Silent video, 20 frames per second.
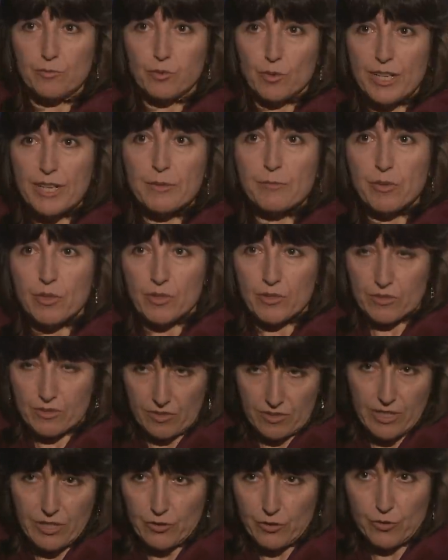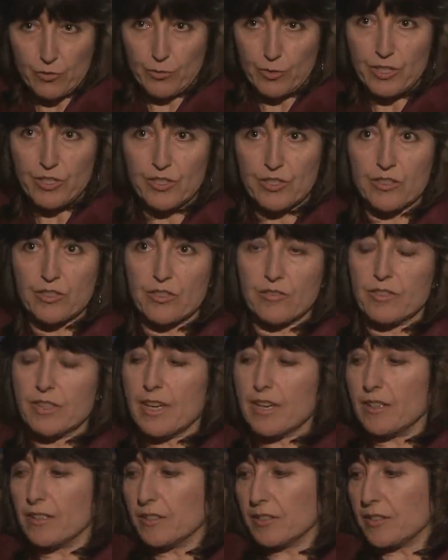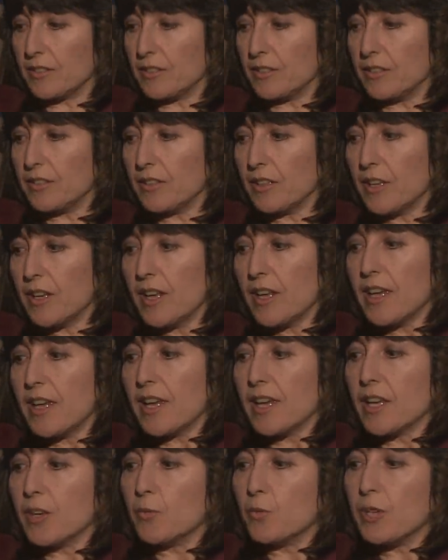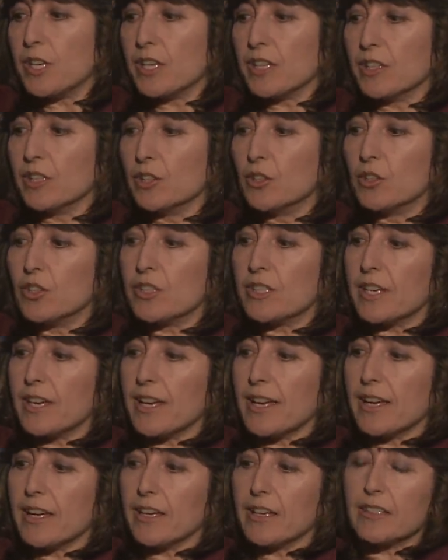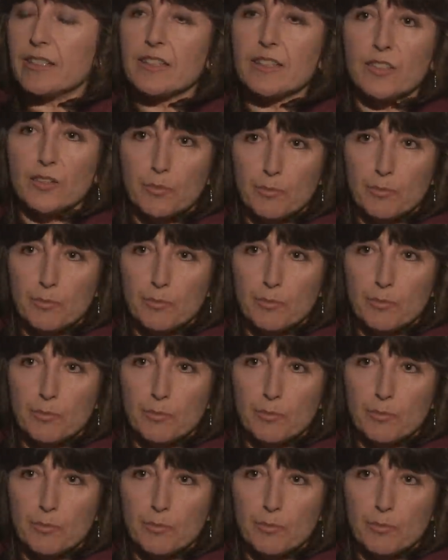bright parts, central regions of galaxies. And we can look at the